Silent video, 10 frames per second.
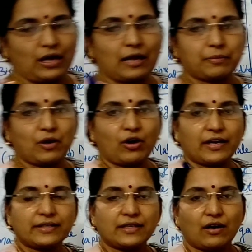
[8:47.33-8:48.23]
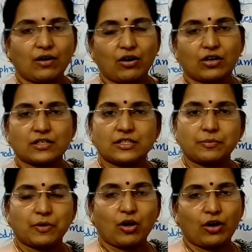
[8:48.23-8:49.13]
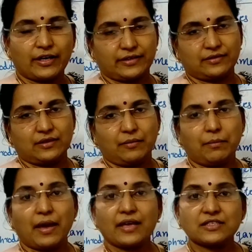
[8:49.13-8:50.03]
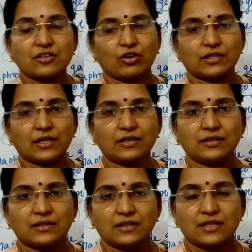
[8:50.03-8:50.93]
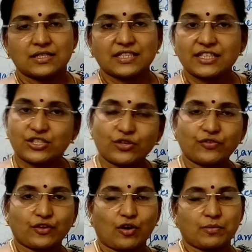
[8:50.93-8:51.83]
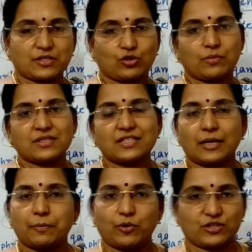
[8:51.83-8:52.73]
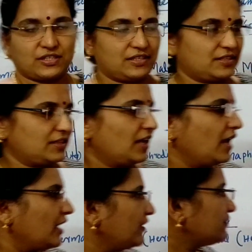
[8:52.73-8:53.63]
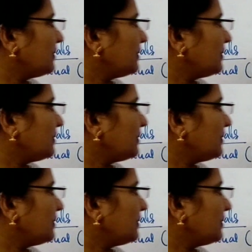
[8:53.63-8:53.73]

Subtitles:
haploid or diploid, based on the set of chromosomes they possess. If they